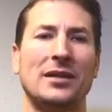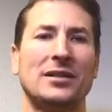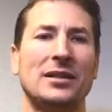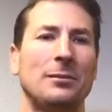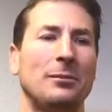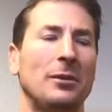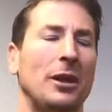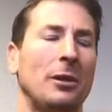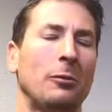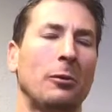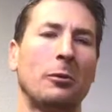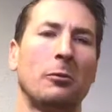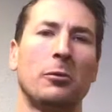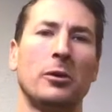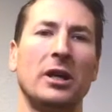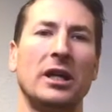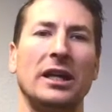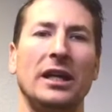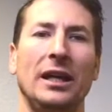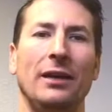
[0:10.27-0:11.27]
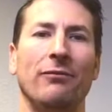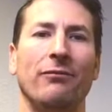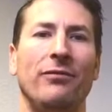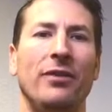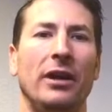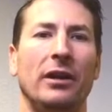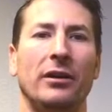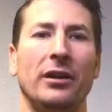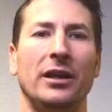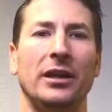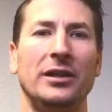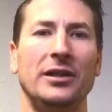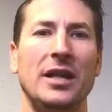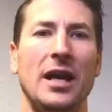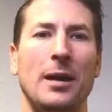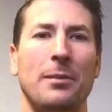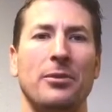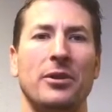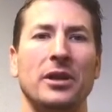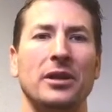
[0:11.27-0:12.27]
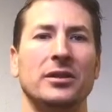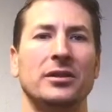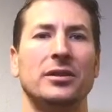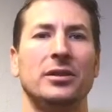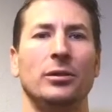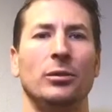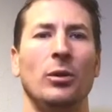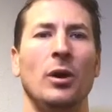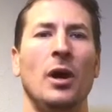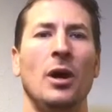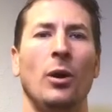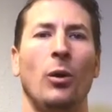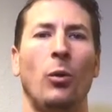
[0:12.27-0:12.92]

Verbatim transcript: seminar where we're going to get very in-depth into